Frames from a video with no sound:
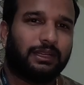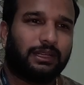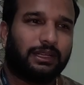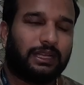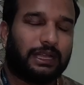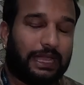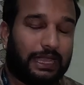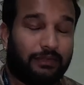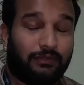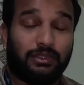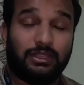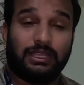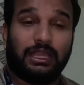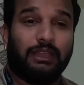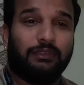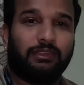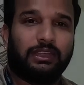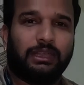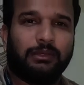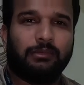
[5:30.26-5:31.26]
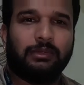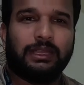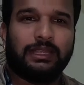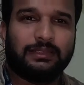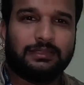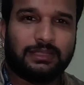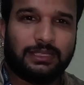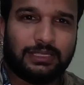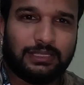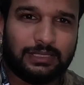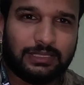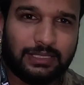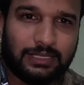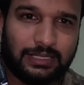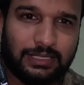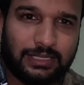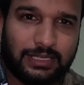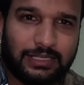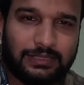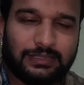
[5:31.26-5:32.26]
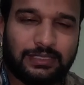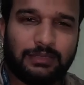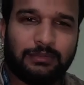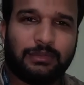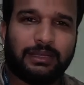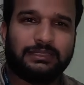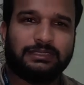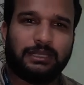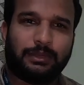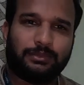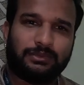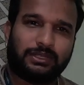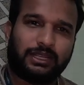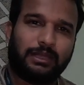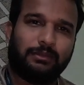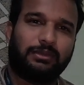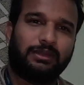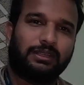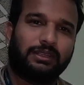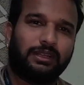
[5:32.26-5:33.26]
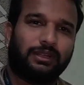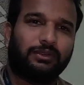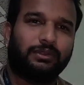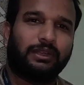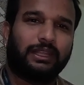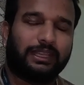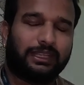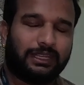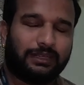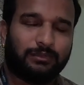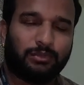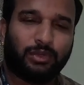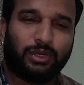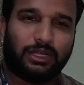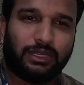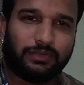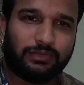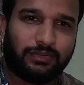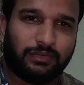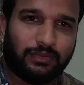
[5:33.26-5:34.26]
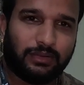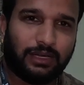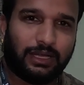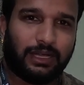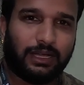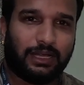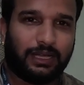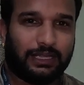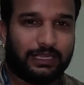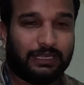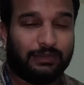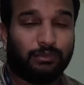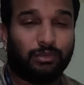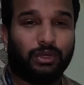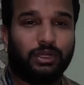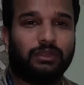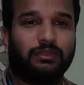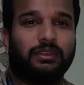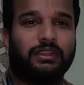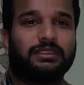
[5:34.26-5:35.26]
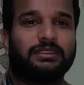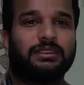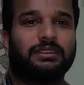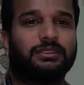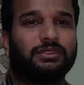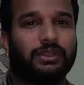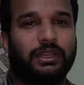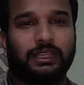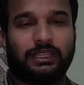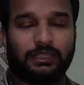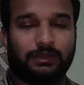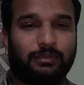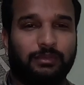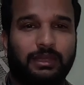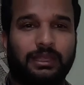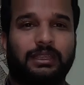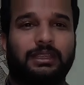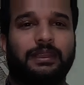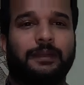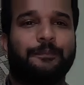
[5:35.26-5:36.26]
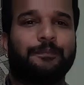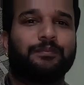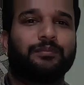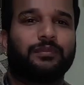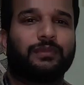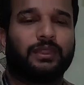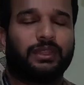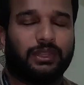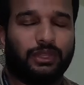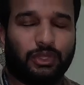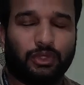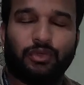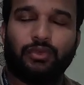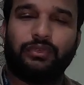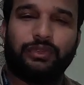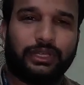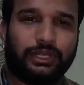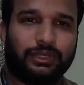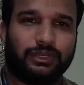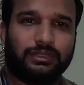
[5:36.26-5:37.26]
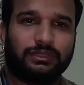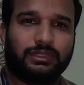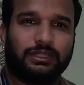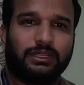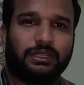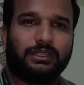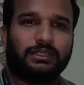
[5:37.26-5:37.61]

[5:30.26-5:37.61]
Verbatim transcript: uh, every every time when I see increase in my subscriber count, I get motive uh, I get motivation so I can make new videos.